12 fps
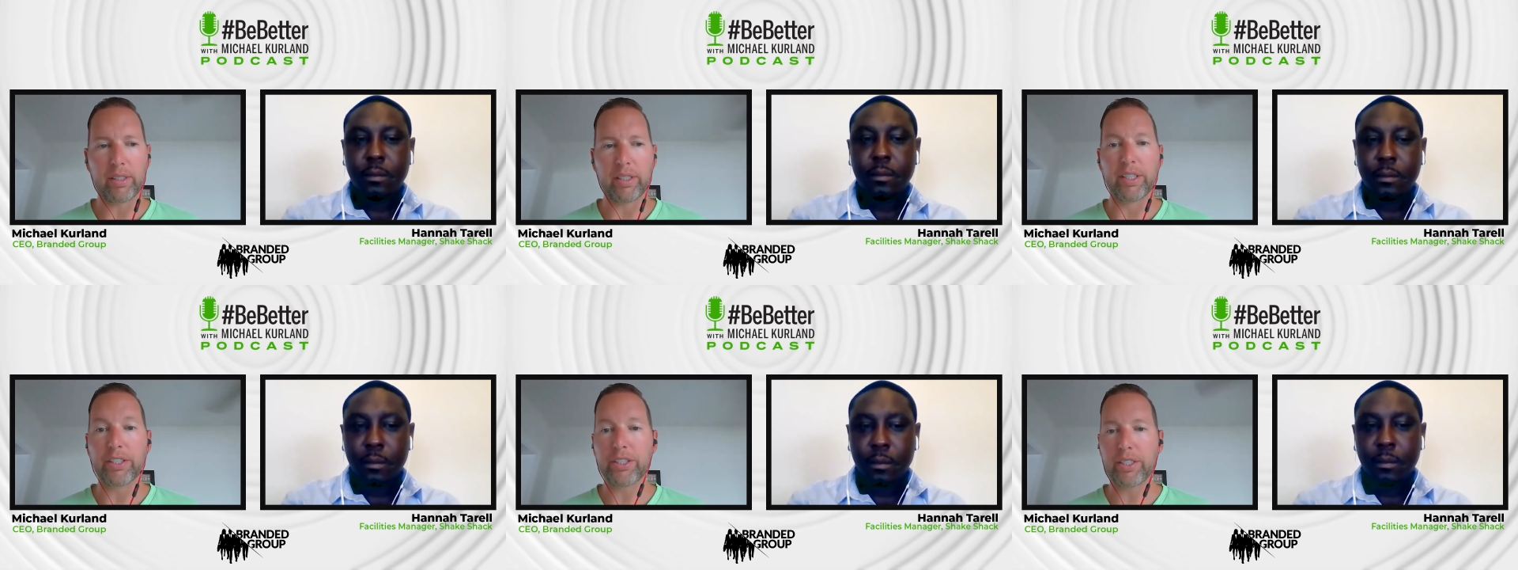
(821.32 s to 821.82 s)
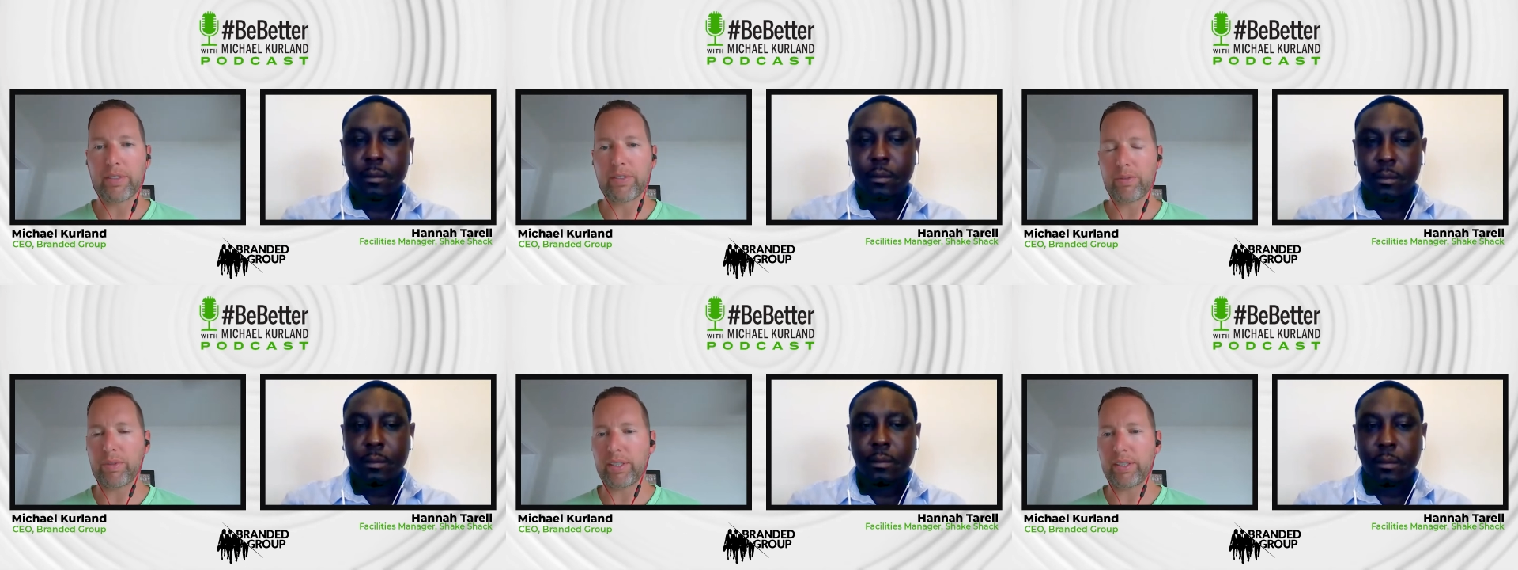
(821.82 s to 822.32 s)

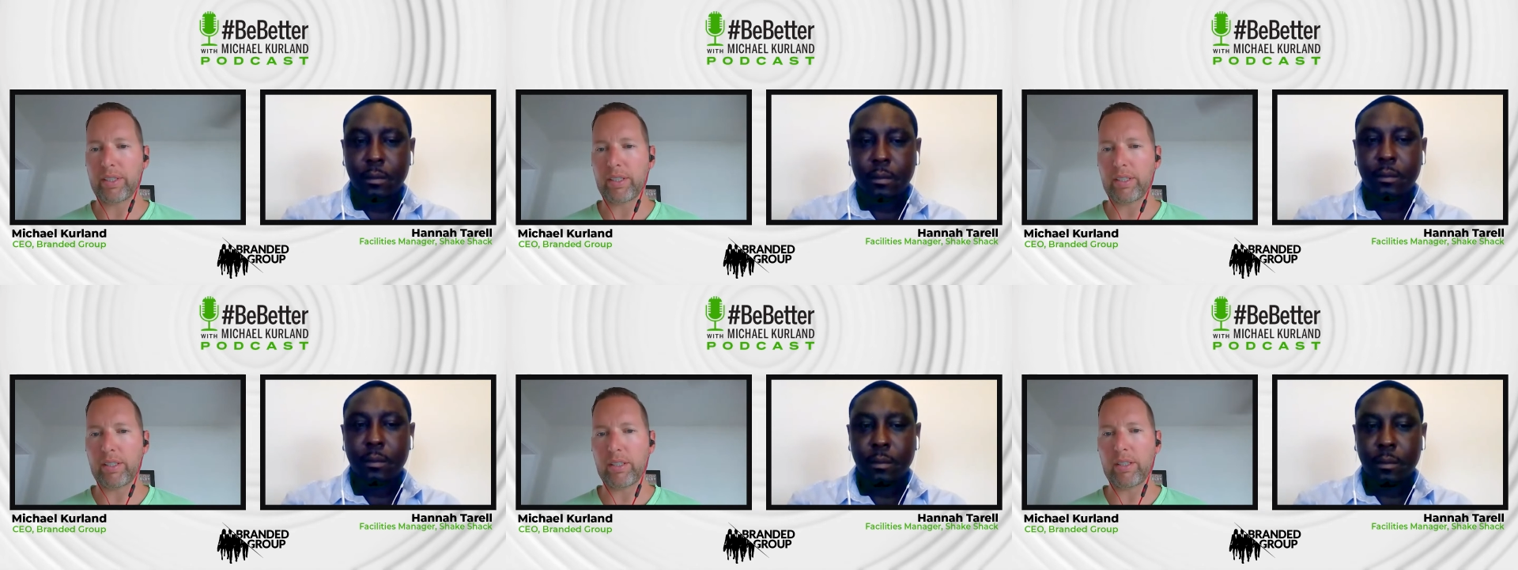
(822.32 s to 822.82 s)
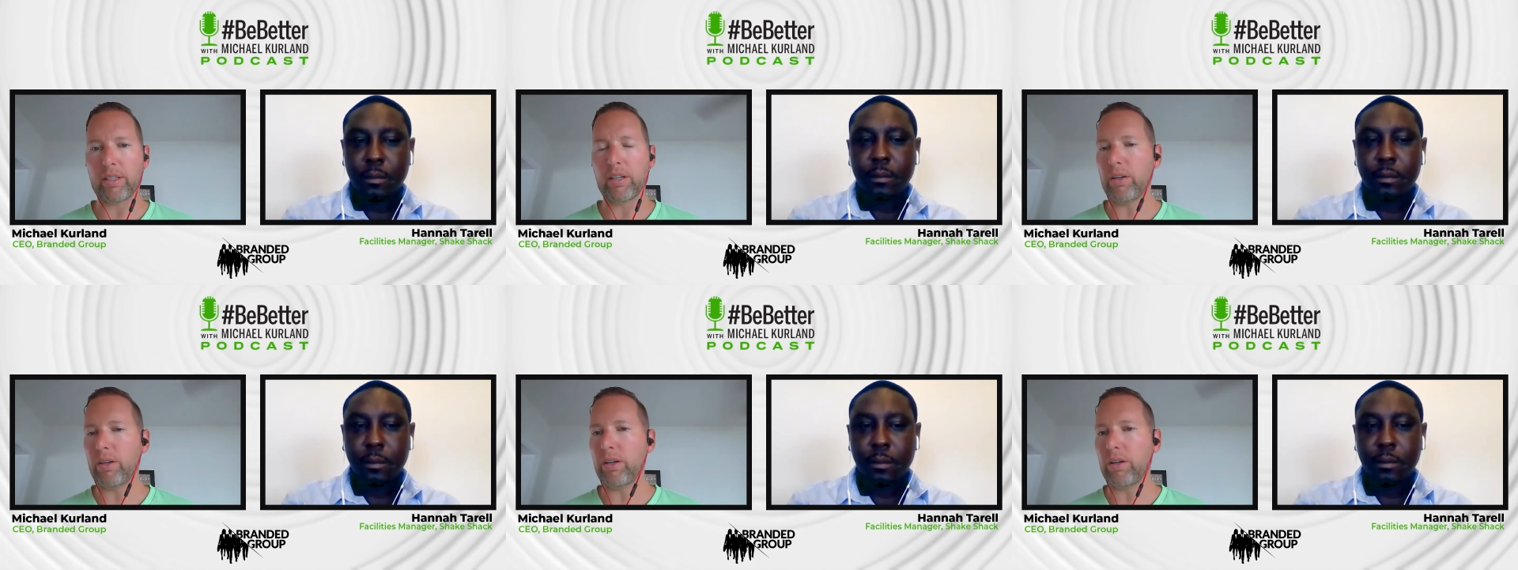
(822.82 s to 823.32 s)
Speaker 1: initiatives with
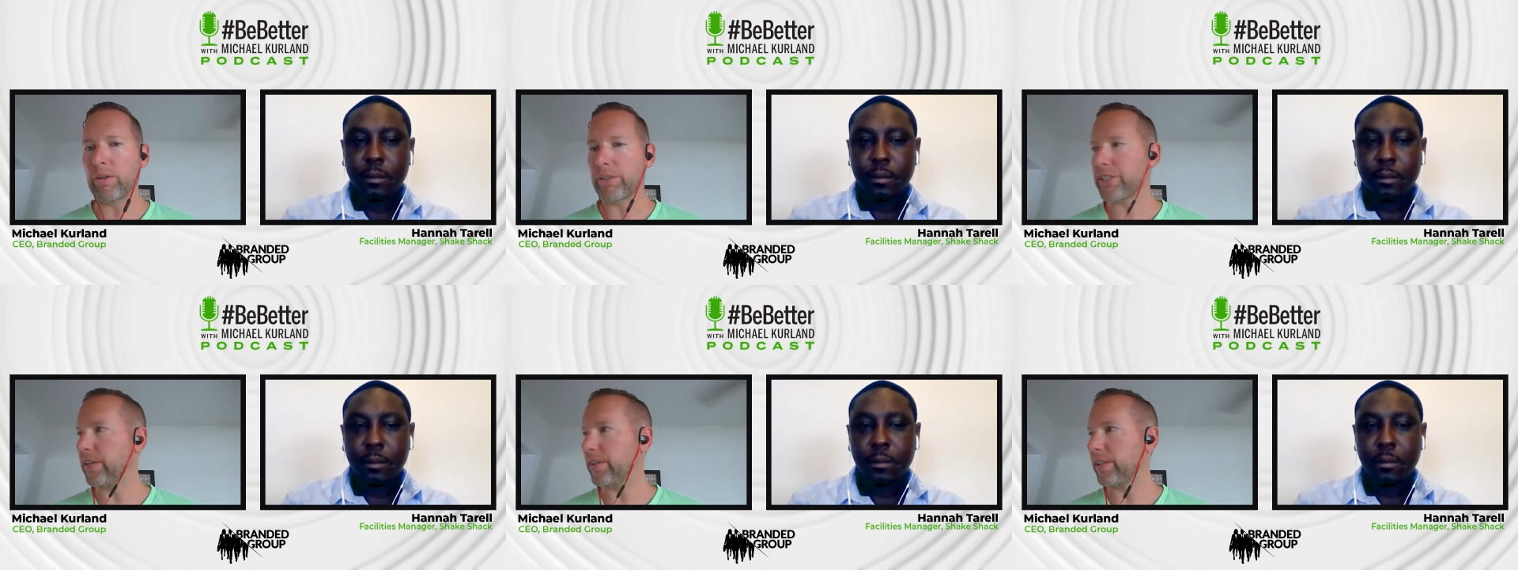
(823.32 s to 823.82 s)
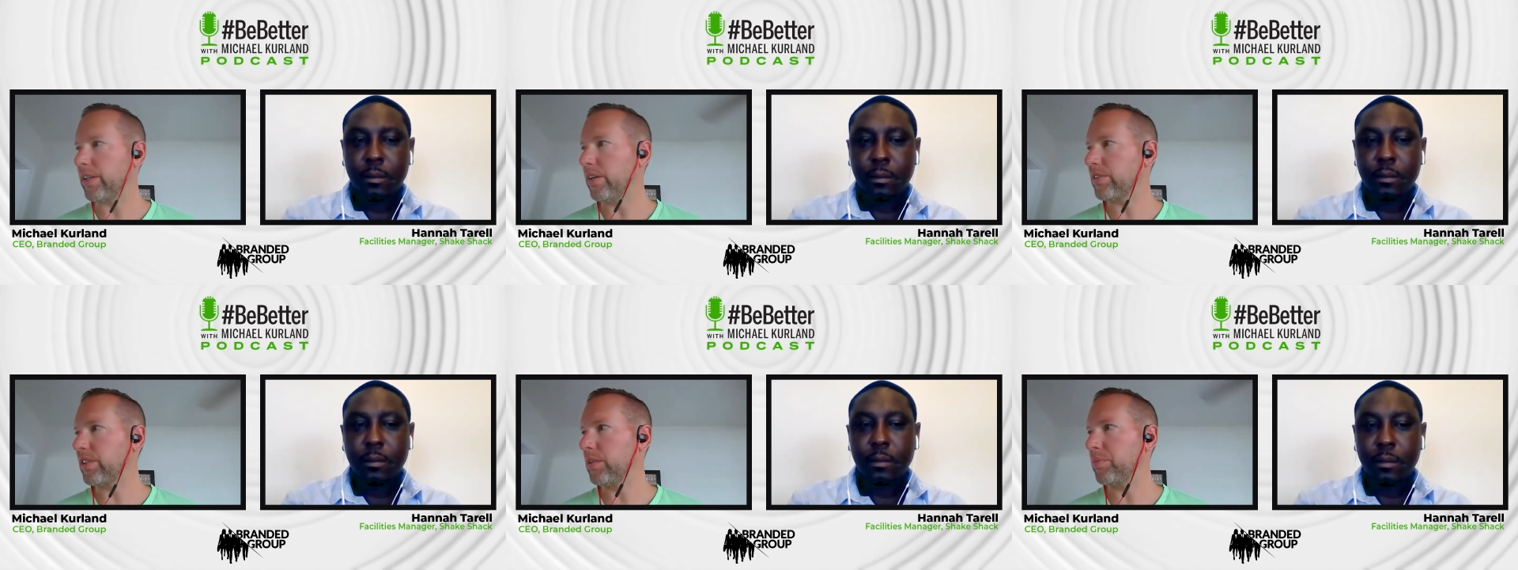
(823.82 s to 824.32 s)
Orange County
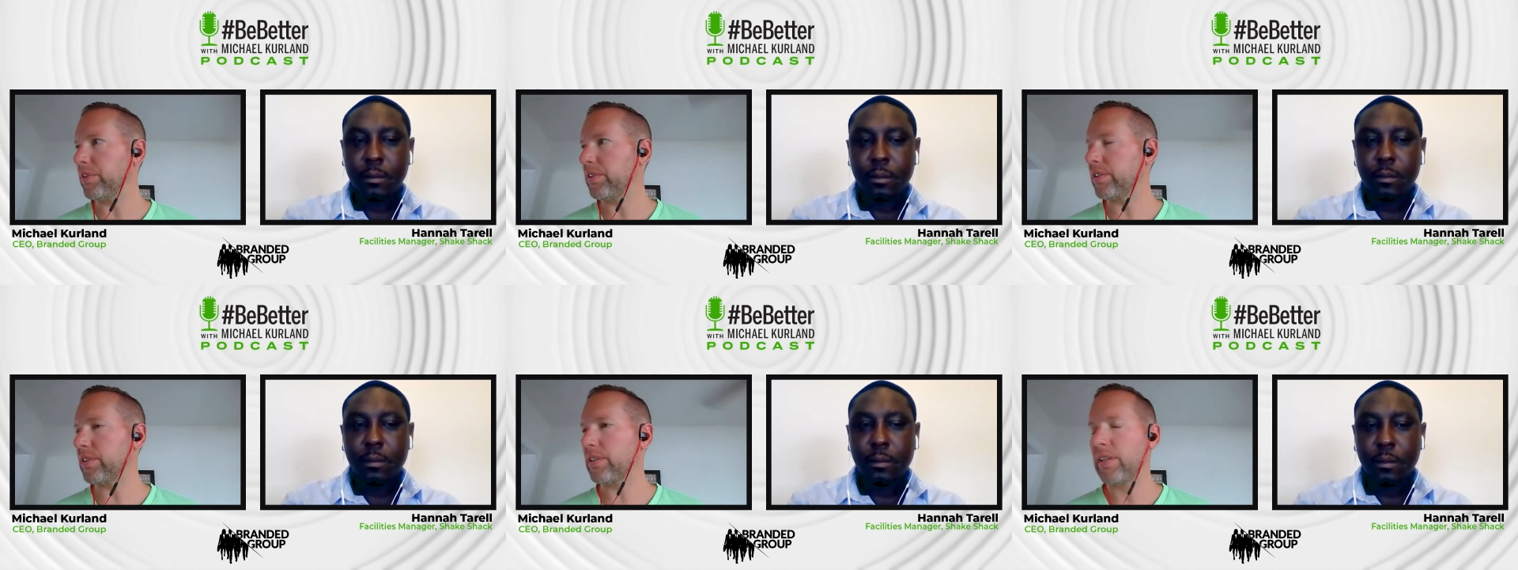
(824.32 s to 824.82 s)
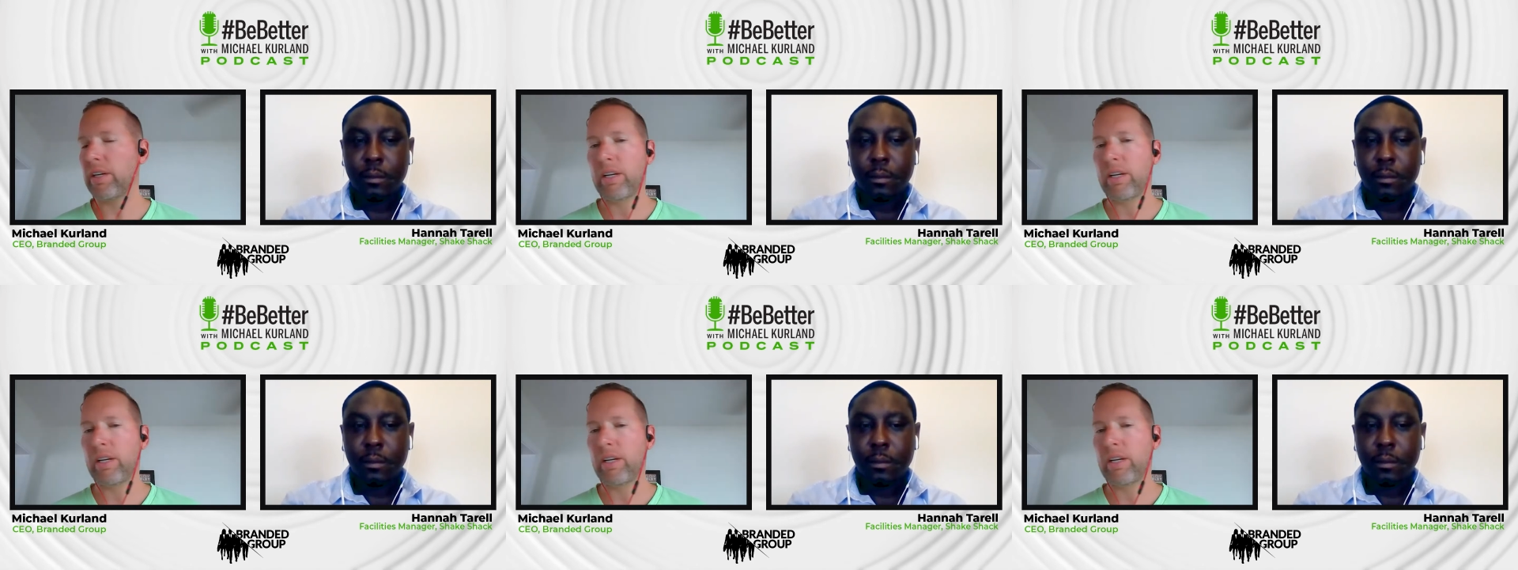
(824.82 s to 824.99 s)
Coast Keepers.